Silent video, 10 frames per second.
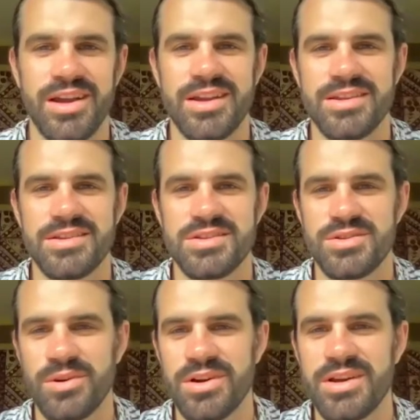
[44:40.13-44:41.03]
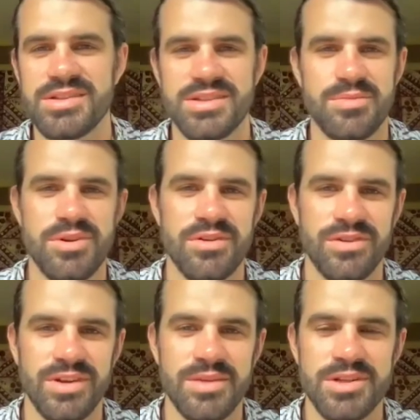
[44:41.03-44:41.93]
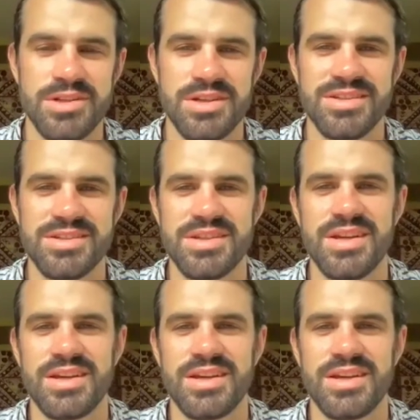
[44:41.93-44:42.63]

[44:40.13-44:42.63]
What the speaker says: and the stories and the beautiful images.